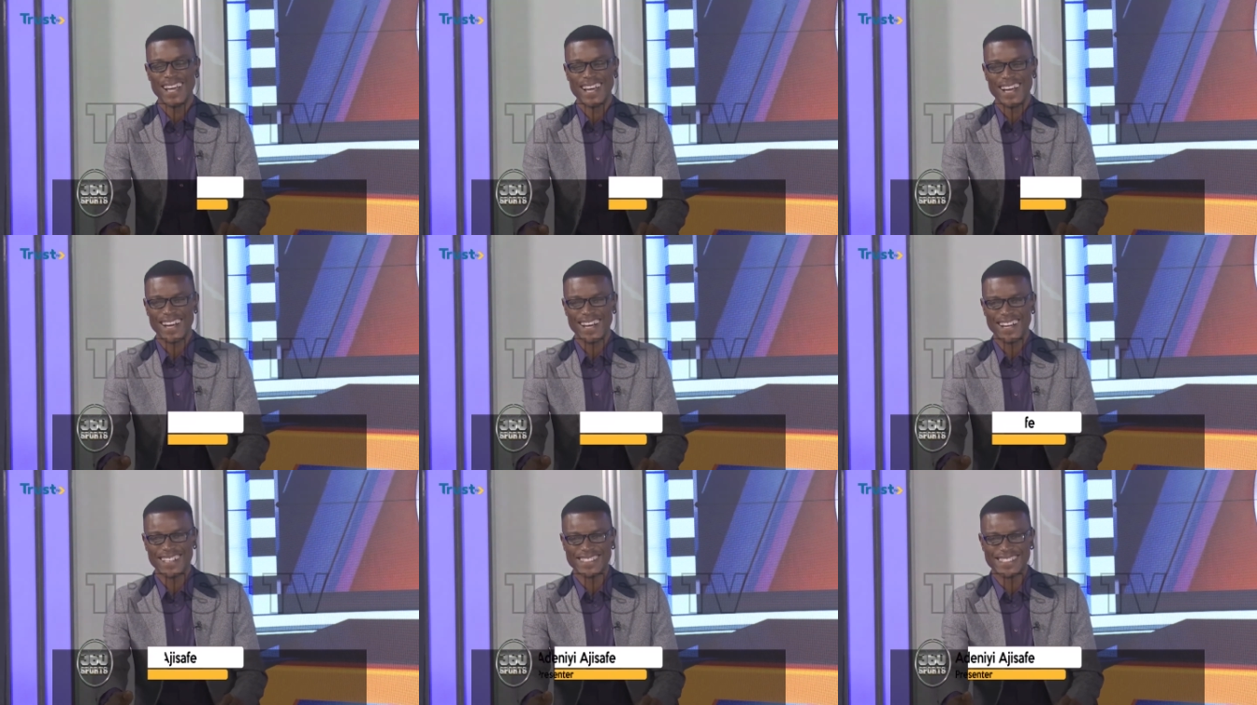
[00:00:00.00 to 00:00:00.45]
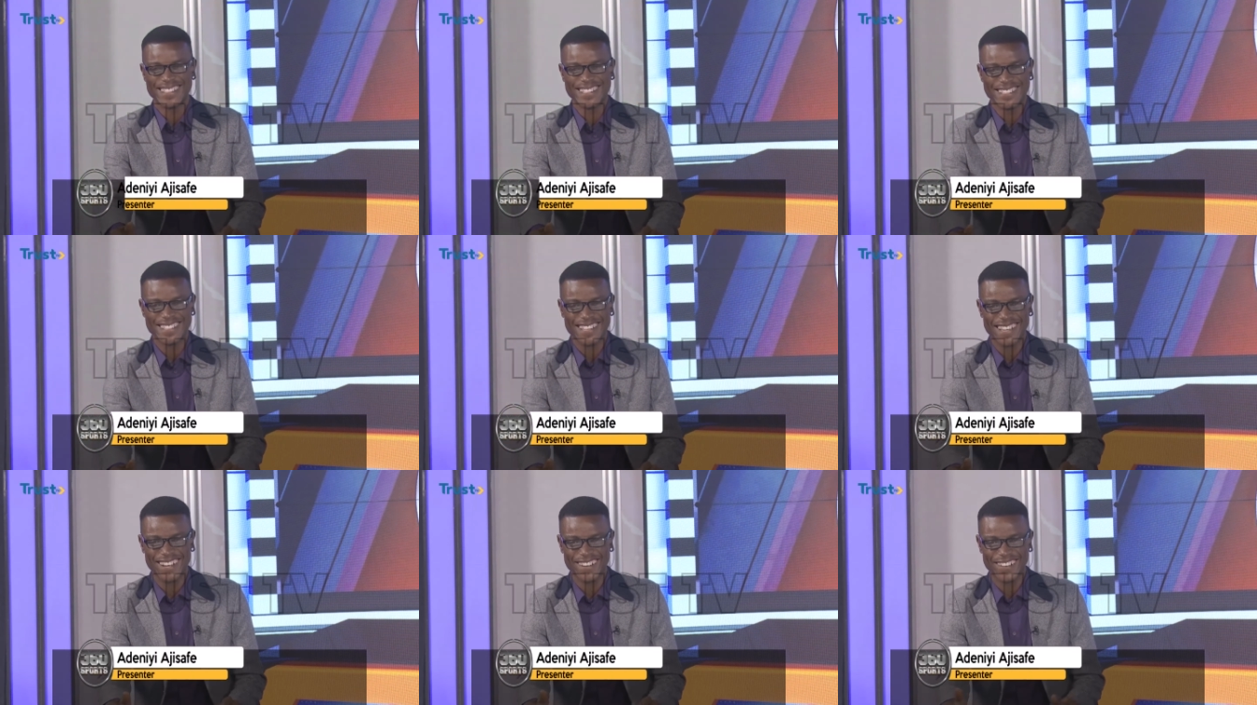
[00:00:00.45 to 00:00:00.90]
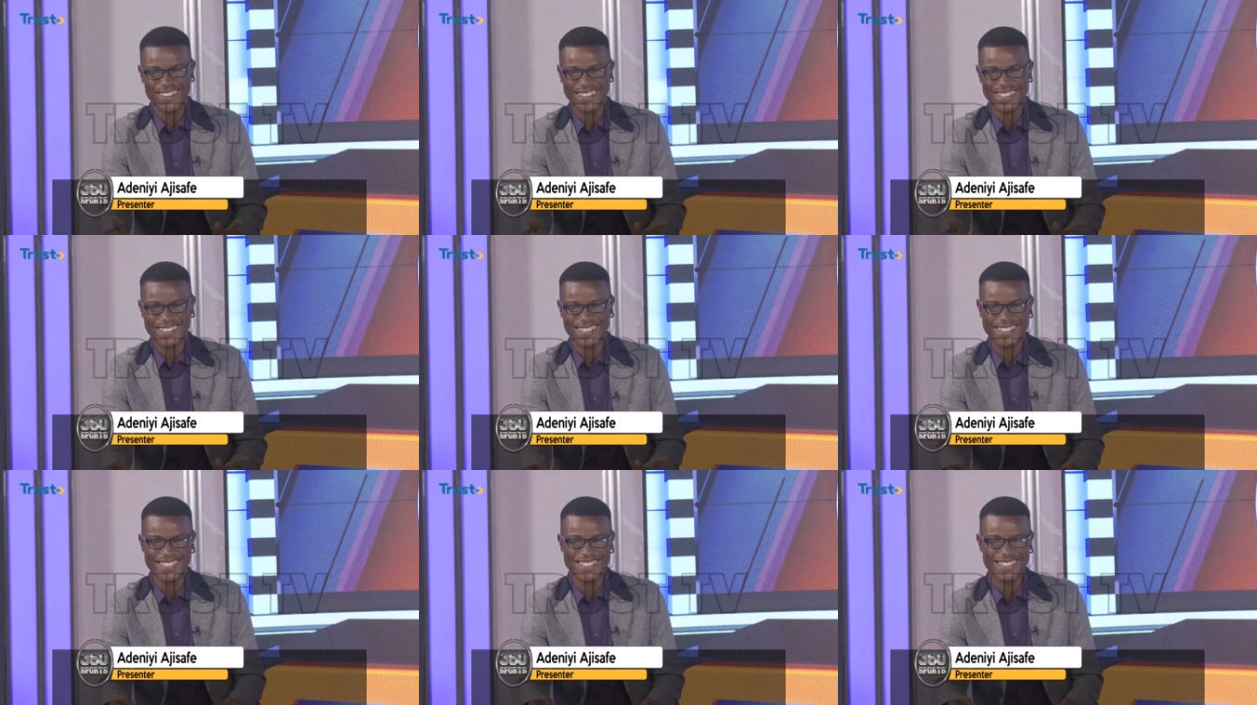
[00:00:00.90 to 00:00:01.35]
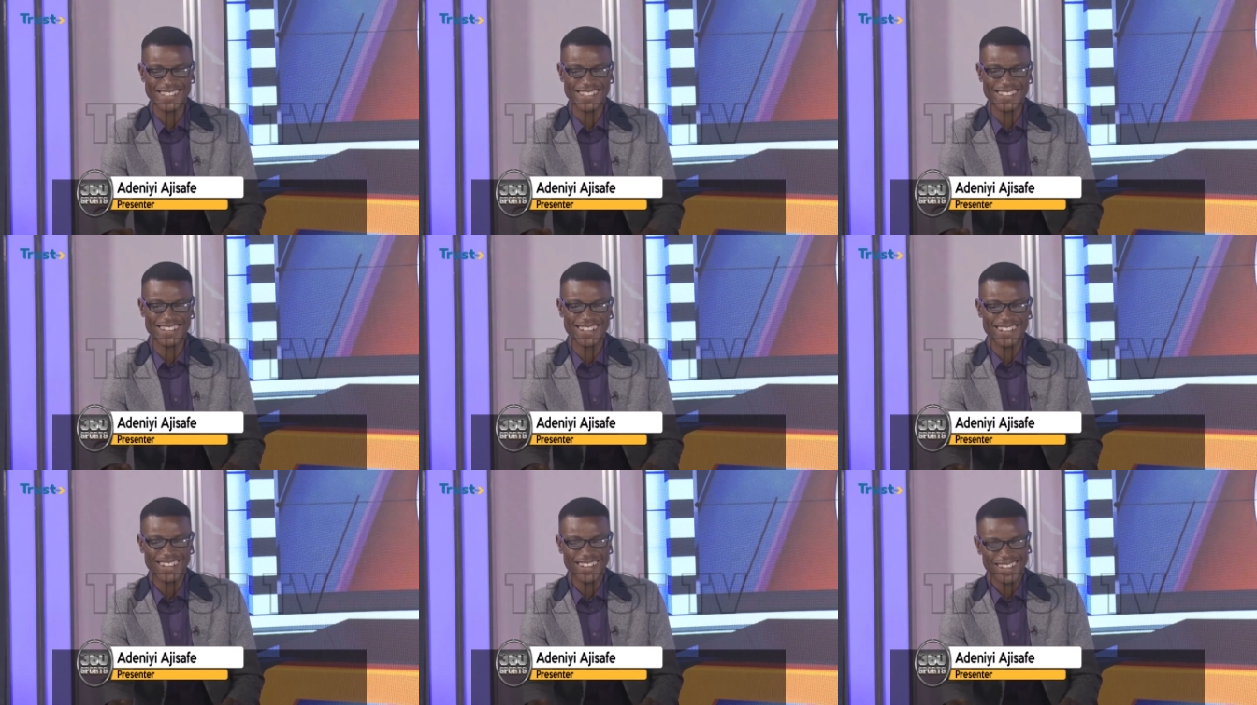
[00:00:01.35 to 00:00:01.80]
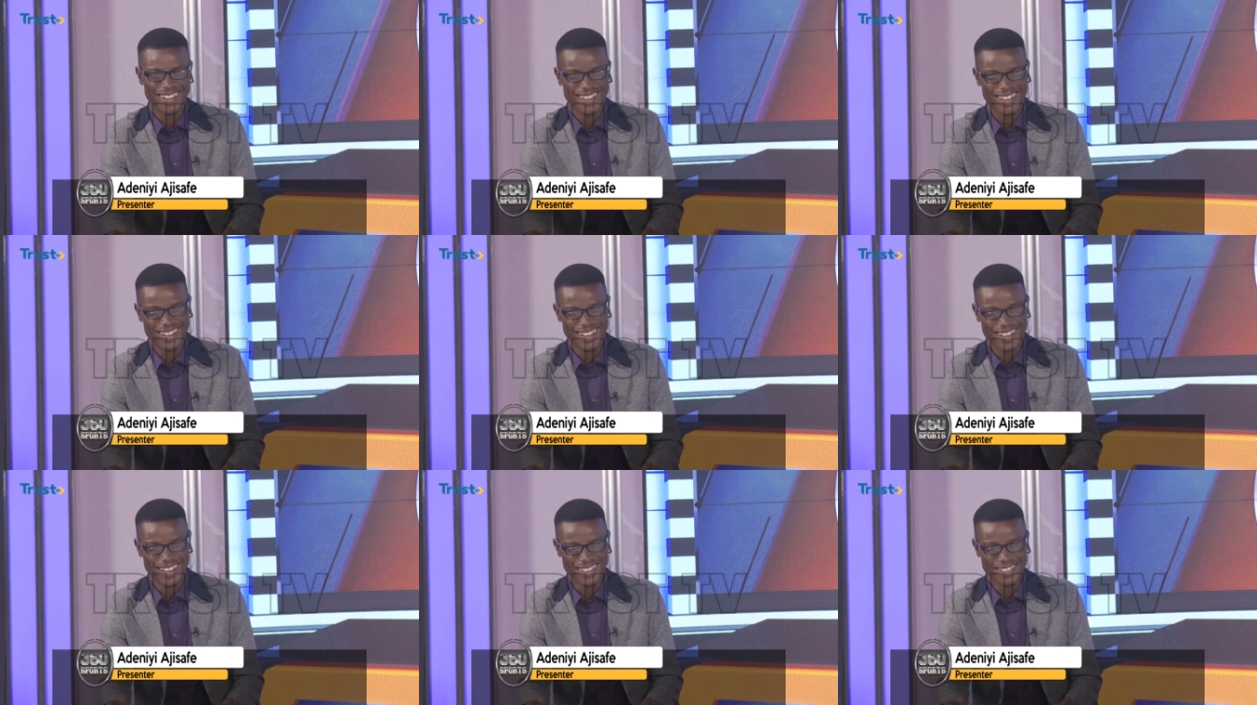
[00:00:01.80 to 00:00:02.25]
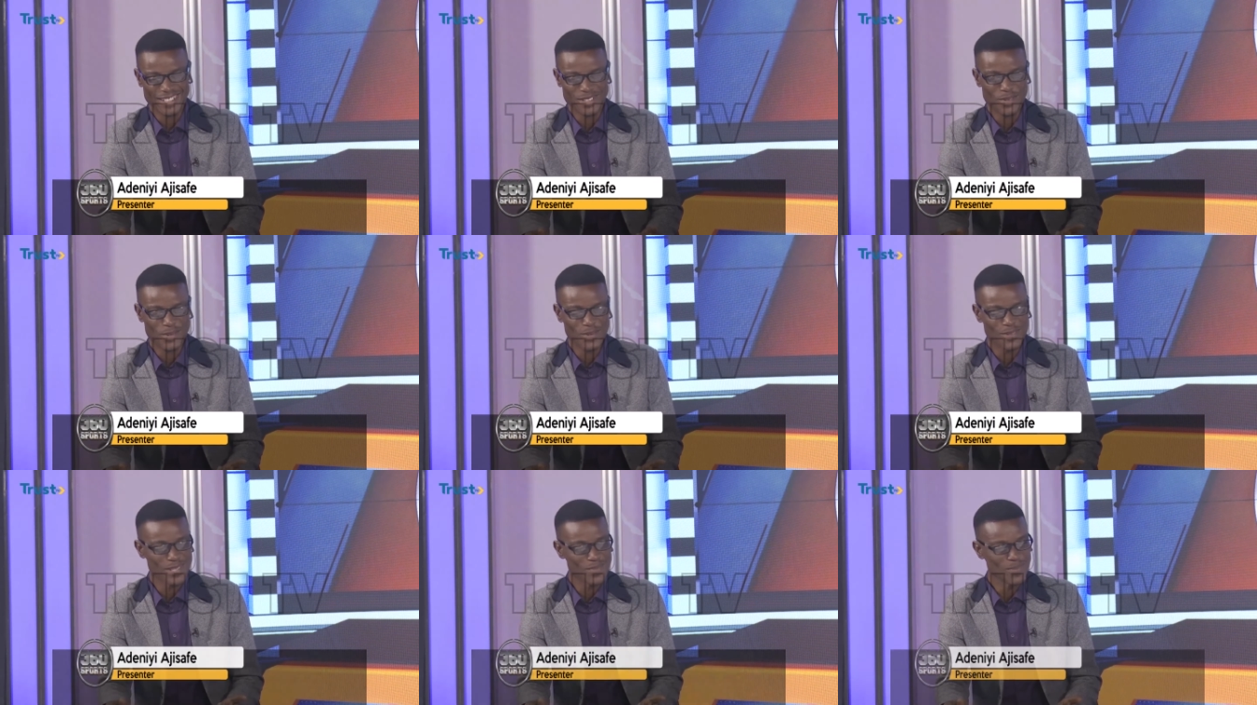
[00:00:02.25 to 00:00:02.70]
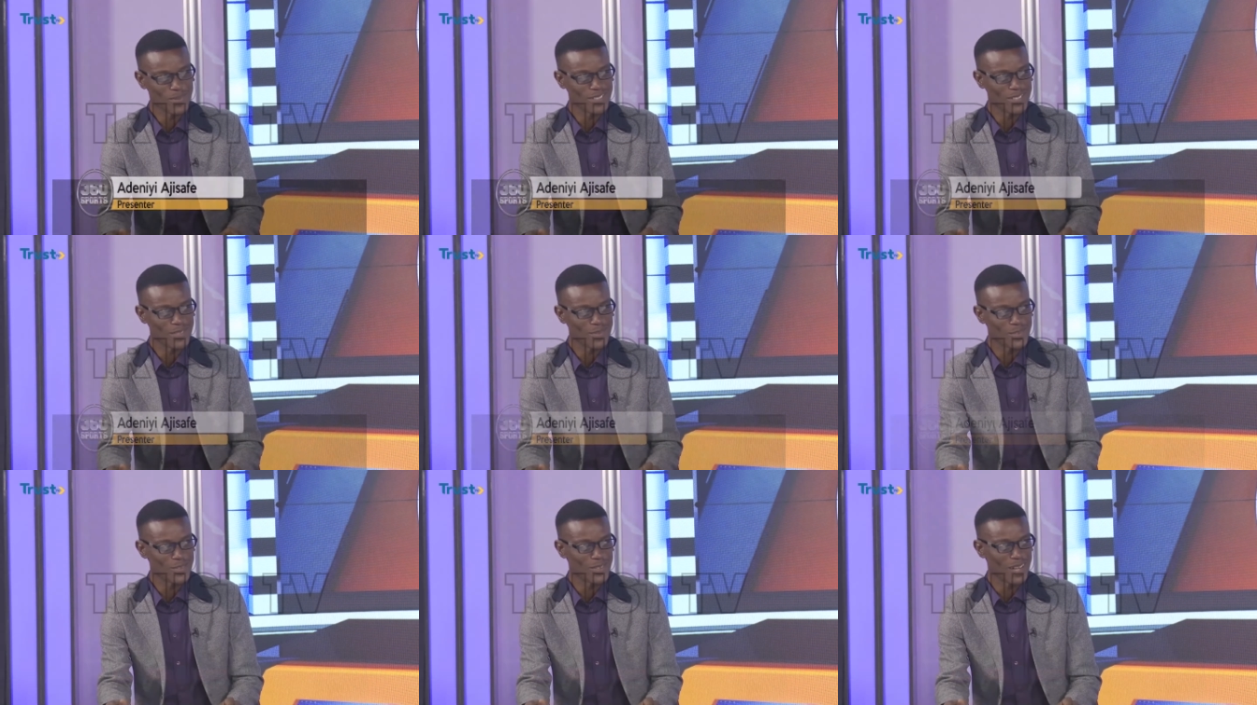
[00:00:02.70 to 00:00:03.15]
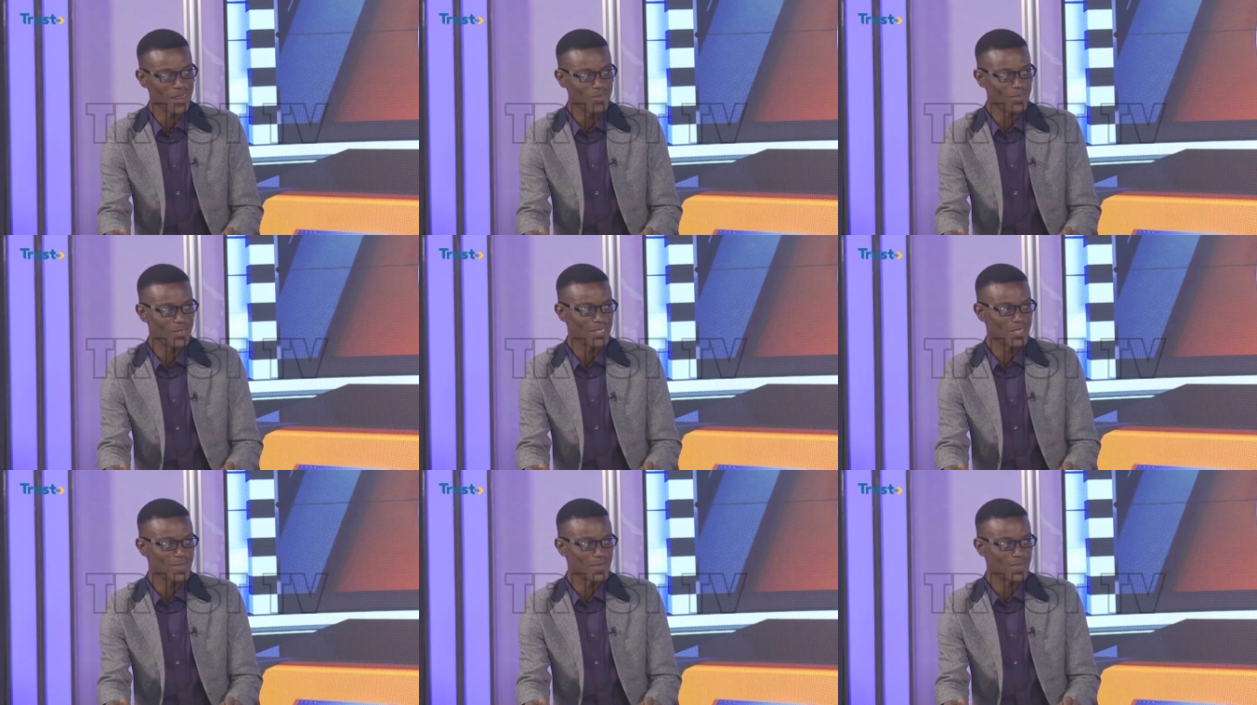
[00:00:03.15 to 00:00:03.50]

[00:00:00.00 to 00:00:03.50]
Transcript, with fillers: Uh, this hour is uh, uh, Ayeku Timothy. Good to have you,